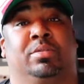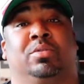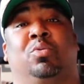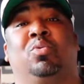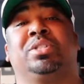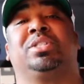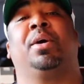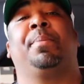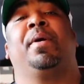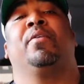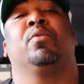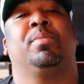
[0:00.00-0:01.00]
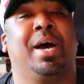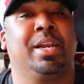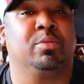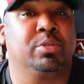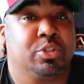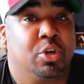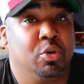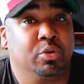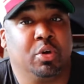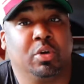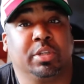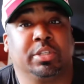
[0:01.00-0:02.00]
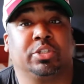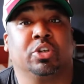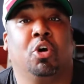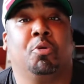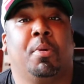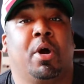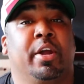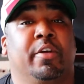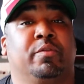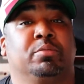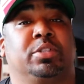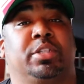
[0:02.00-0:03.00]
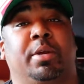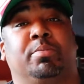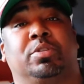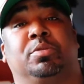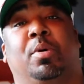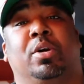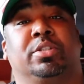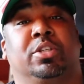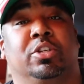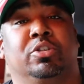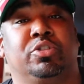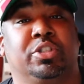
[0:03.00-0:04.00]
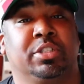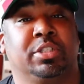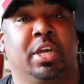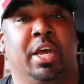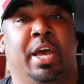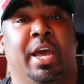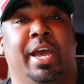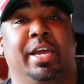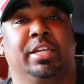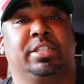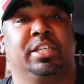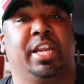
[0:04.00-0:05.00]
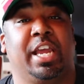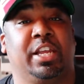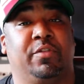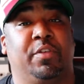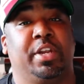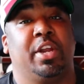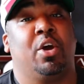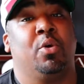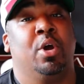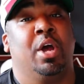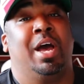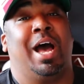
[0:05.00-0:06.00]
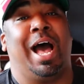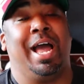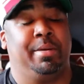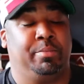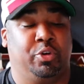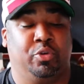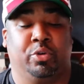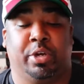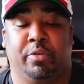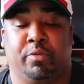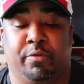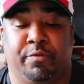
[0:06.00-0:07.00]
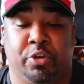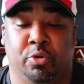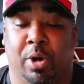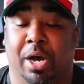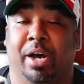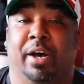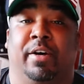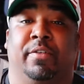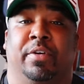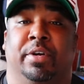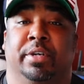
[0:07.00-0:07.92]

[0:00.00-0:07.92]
What's up, everybody? What's going on? This is Omar here from Staple Smart Solutions, and in today's video I am doing a review of